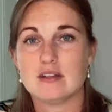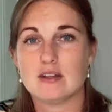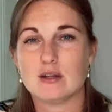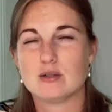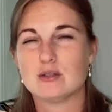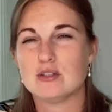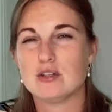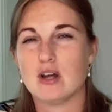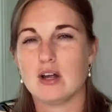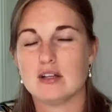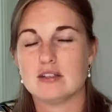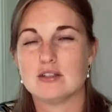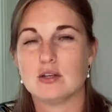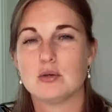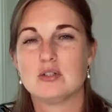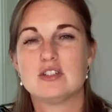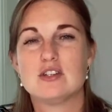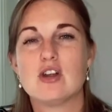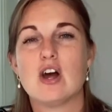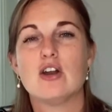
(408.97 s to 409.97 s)

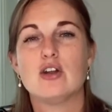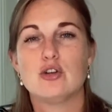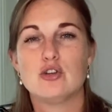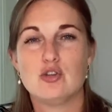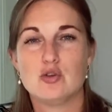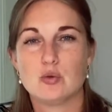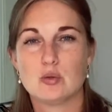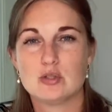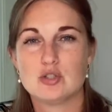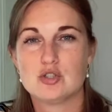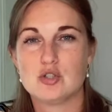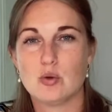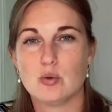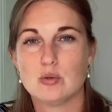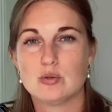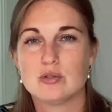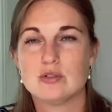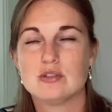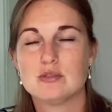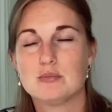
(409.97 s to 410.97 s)
it's not on your
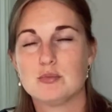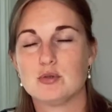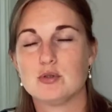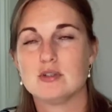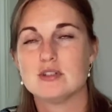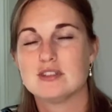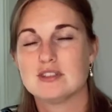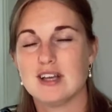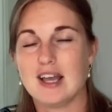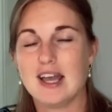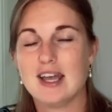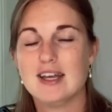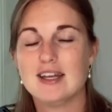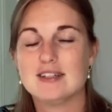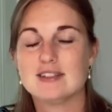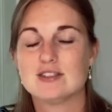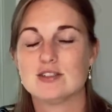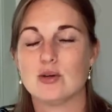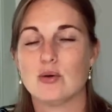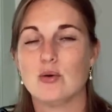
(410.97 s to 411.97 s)
shoulders per
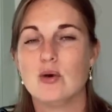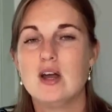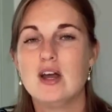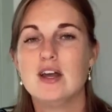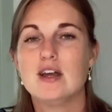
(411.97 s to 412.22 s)
se. So